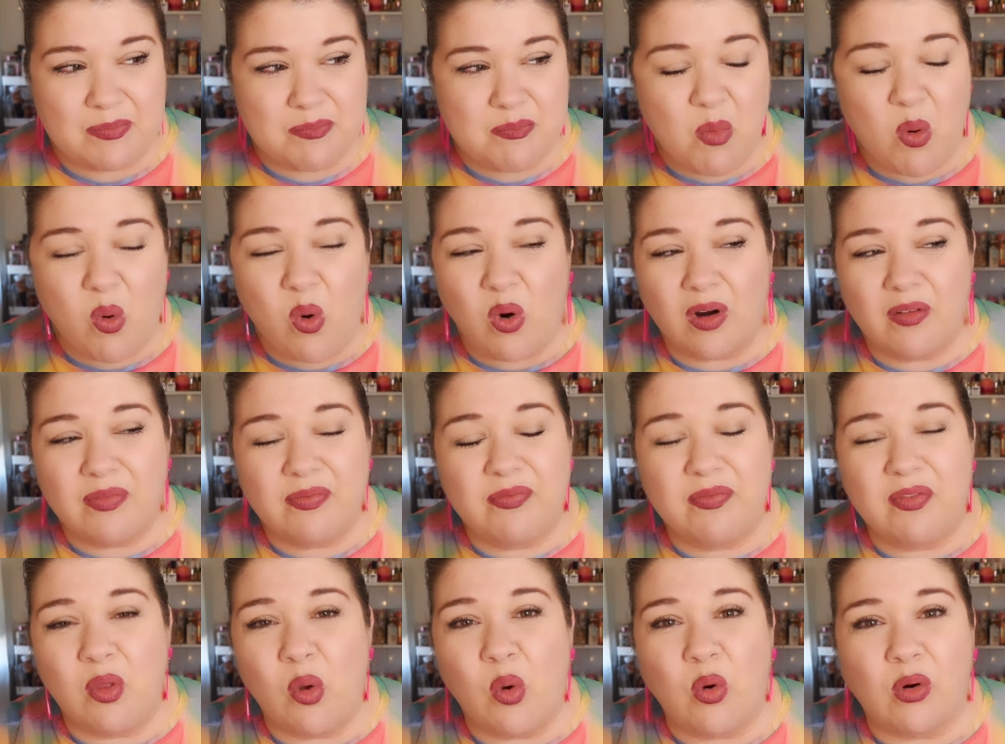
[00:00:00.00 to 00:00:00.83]
more
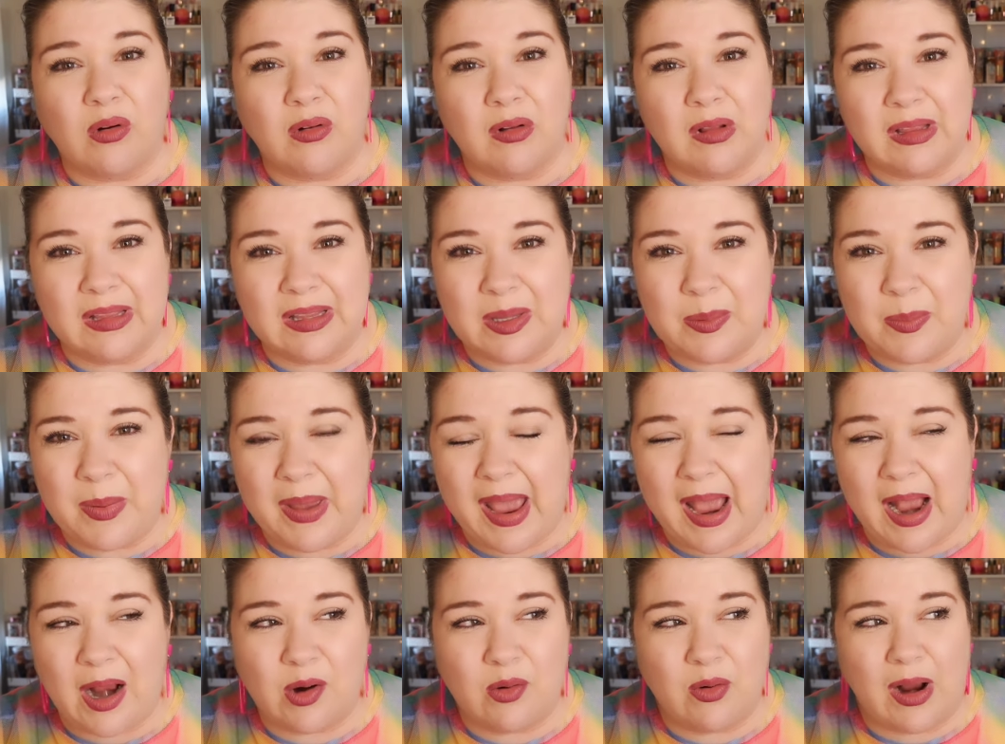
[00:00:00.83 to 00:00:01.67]
floral in the
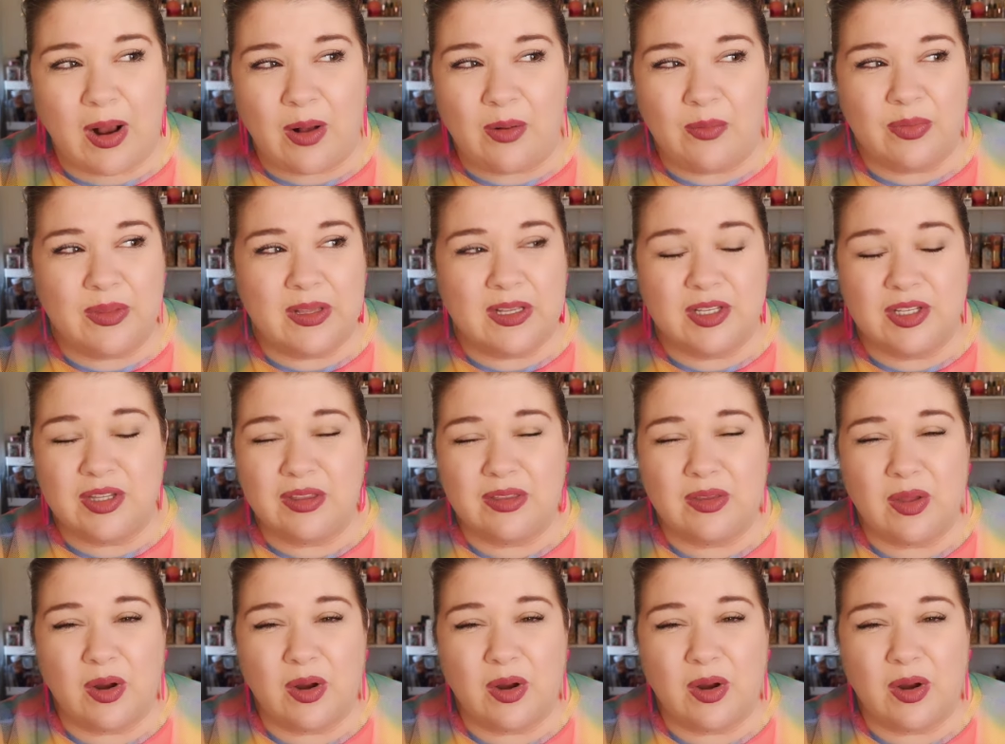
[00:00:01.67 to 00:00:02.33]
background that